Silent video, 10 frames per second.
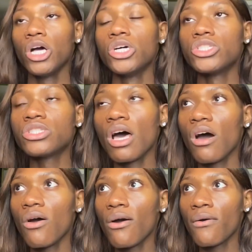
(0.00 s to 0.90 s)

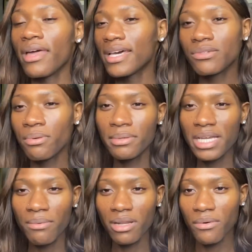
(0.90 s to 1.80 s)
So, and that's pretty much
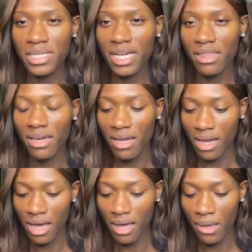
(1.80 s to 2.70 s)
how we know each other.
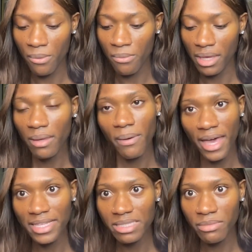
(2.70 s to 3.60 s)
Um, he
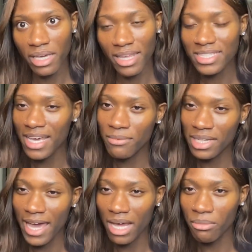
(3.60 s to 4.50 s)
pants me, and that's how he
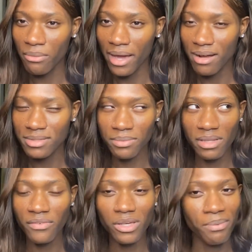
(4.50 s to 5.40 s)
really got on my radar. I was like, what
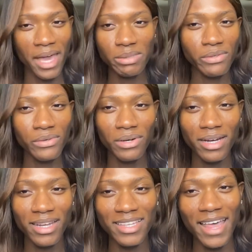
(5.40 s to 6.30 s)
the fuck you pants me
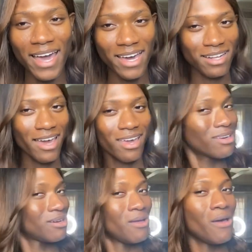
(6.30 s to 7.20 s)
for? Like, that kind of like
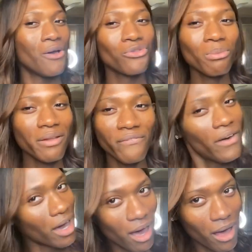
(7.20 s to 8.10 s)
threw me the
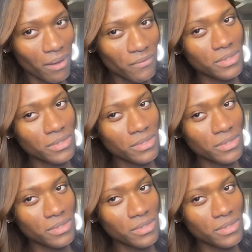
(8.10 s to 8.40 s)
fuck off.